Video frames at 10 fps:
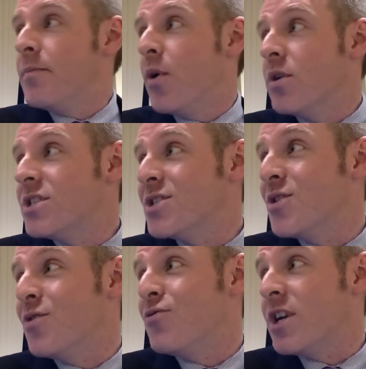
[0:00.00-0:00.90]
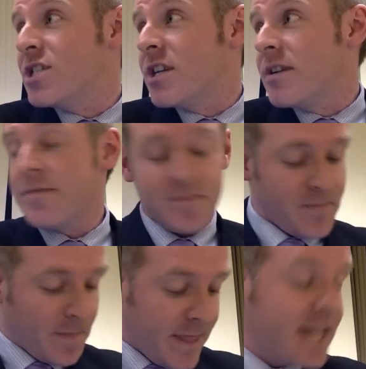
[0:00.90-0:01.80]
Portugal, Russia,
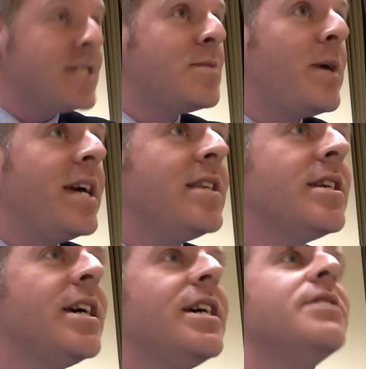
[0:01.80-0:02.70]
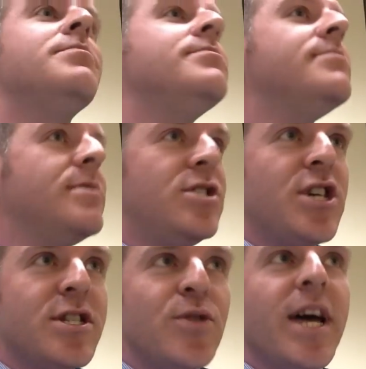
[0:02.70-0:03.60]
and Spain,
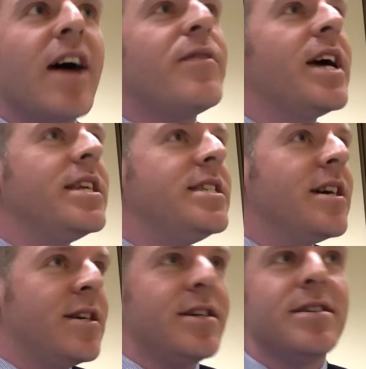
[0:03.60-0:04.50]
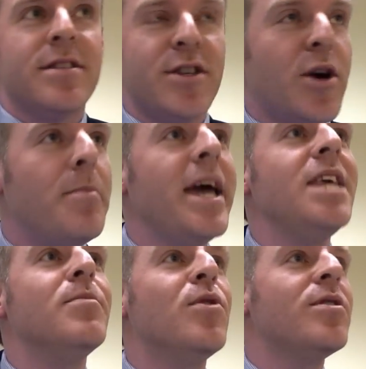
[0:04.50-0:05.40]
just so you have an idea. There are
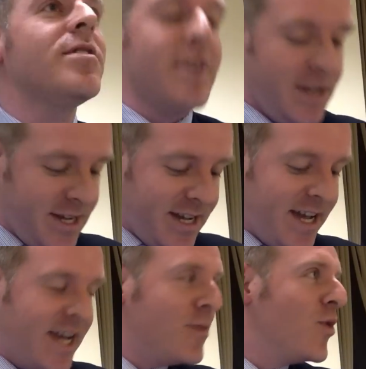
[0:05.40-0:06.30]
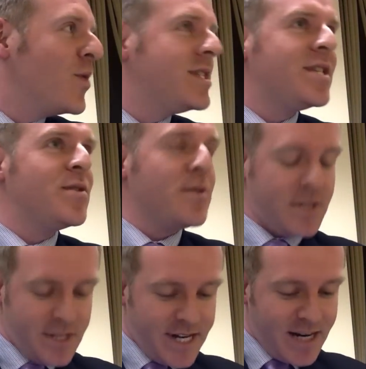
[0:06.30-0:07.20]
many more, and I won't go into
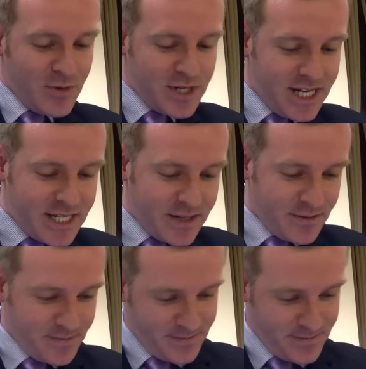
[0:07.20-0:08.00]
those in any more detail.